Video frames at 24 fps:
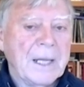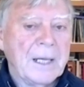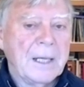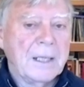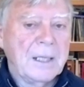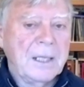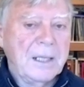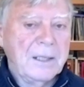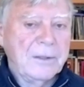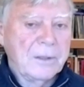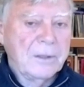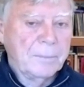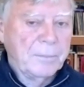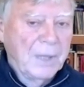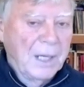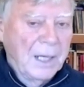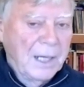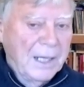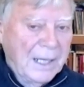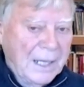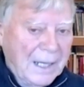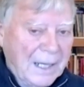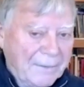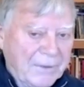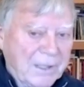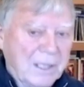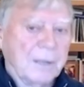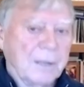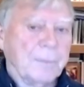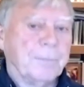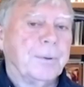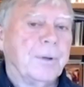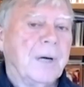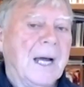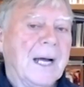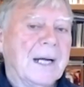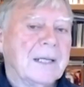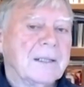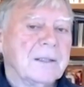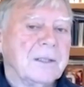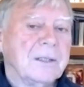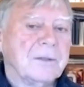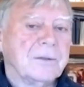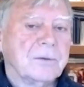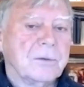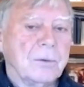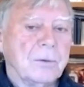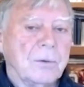either by having a
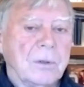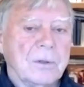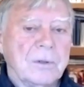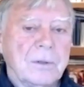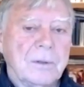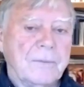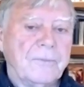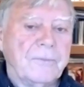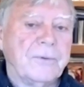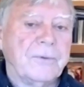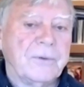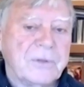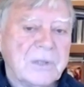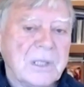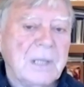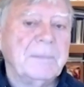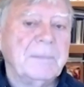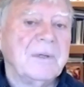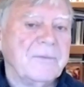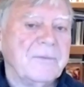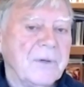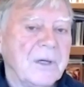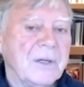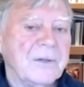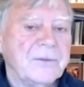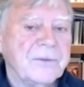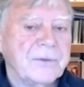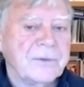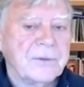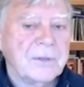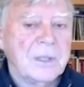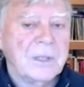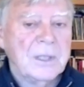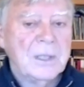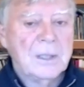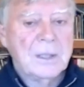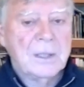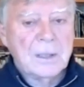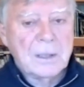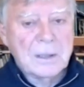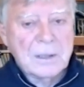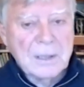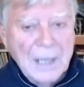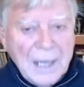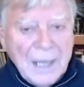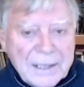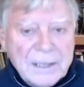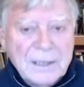practice or, for some of us,
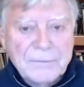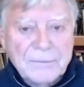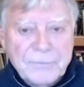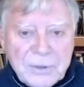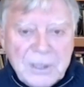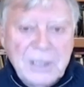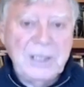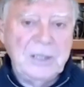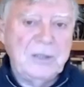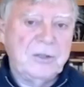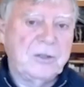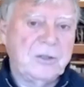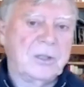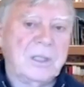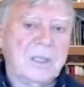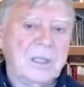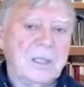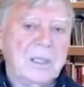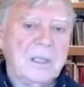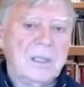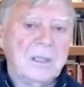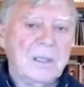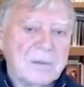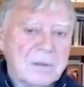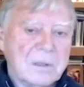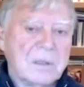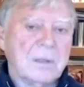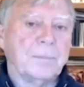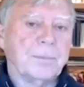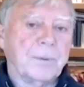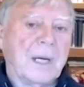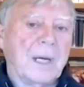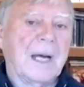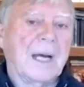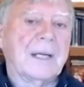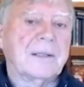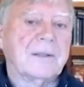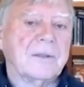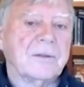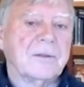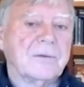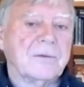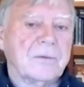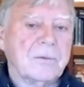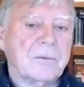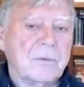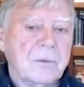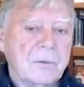kind of teaching is the
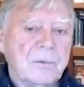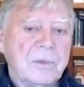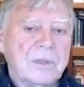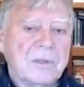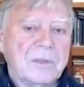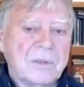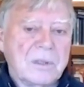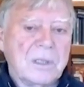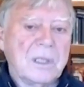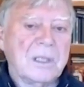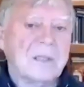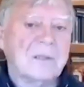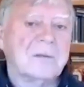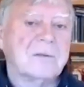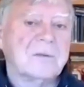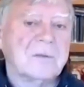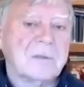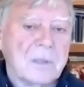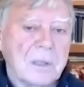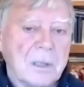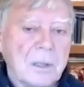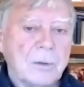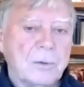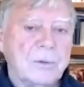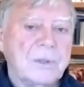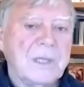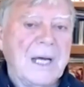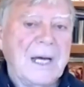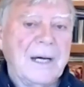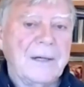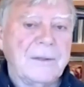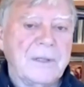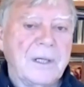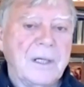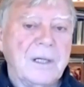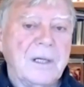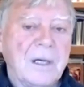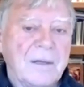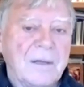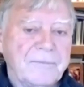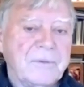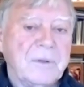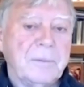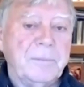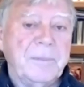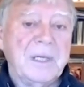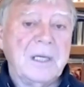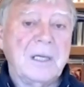practice through which things slow down enough
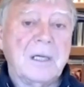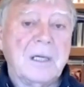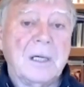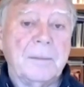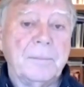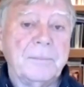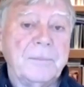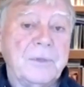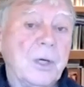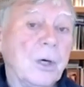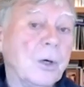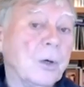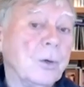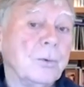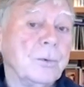to become known.